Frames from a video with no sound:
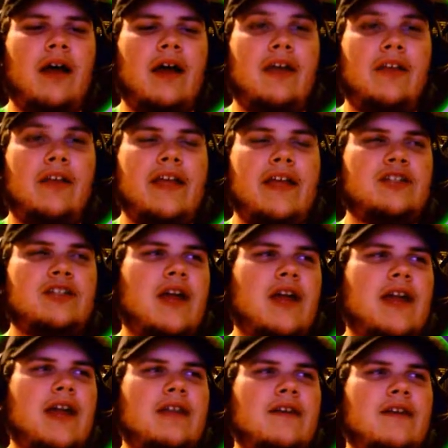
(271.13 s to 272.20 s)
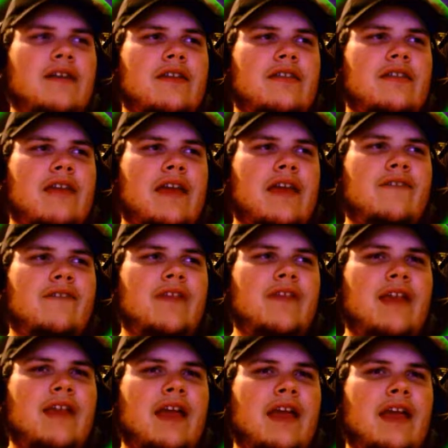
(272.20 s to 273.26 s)
killing Heatran, doesn't even
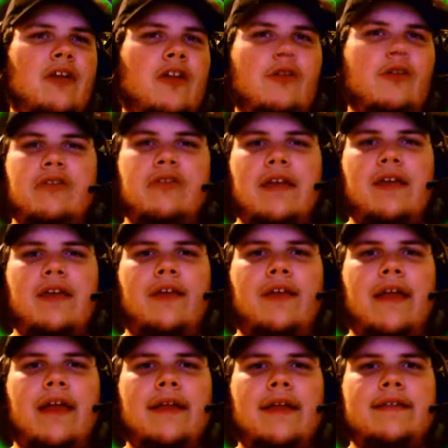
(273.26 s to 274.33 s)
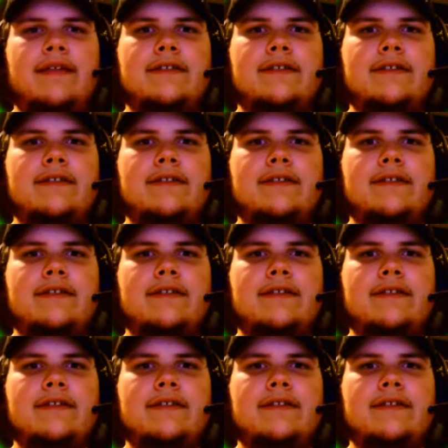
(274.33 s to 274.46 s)
get close to killing it.